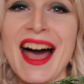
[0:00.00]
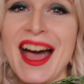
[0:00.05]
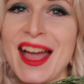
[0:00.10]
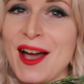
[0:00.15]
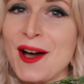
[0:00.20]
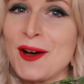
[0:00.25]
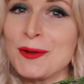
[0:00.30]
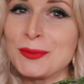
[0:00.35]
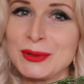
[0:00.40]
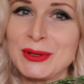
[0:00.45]
I
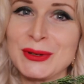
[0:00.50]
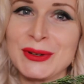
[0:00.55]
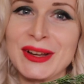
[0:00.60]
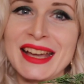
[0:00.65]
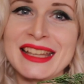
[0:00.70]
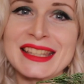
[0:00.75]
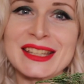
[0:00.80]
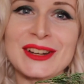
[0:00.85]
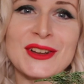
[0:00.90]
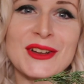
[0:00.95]
hope you
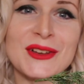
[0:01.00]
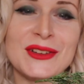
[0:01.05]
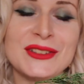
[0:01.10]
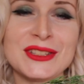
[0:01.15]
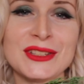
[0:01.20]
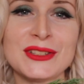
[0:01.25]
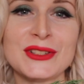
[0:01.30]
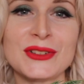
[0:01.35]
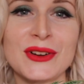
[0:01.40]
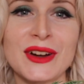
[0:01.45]
guys are going
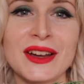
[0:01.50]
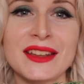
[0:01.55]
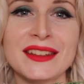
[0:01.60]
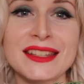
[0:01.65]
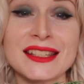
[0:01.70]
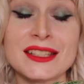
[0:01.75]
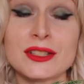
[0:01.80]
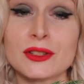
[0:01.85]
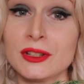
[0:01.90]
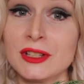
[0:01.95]
to try
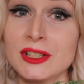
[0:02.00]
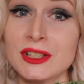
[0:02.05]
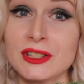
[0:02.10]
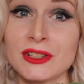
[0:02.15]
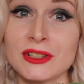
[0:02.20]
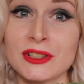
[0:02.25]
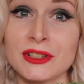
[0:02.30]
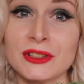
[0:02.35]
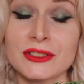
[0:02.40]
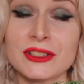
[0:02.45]
this
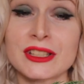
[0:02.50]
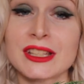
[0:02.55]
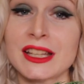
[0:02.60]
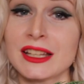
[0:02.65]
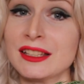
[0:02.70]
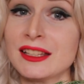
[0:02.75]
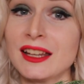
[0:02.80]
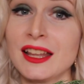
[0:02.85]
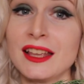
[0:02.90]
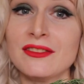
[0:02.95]
traditional
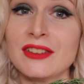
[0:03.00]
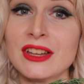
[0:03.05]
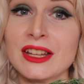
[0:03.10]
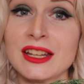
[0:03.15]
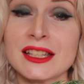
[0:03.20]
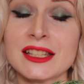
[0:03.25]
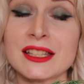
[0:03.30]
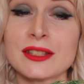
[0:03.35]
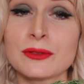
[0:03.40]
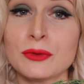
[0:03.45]
Scandinavian
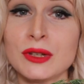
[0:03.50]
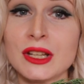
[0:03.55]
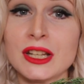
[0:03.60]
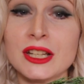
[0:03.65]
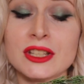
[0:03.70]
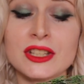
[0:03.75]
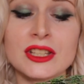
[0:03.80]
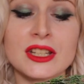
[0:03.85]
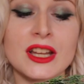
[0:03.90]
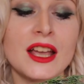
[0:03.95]
and
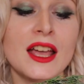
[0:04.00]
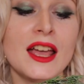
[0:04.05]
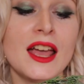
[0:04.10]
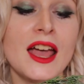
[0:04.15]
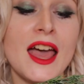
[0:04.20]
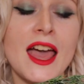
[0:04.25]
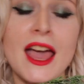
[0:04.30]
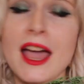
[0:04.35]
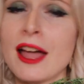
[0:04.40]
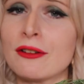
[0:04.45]
Swedish
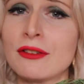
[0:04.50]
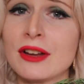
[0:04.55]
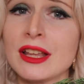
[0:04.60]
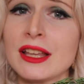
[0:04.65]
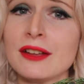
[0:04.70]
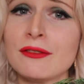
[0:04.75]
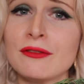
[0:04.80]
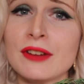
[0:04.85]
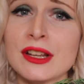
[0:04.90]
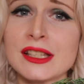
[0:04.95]

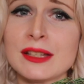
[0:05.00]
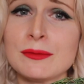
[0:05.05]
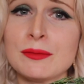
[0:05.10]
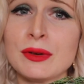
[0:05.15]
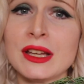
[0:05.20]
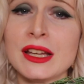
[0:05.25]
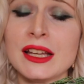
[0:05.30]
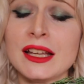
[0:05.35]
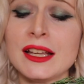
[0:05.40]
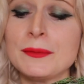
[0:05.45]
herring
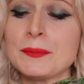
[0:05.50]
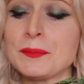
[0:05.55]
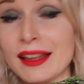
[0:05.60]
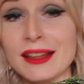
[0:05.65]
recipe.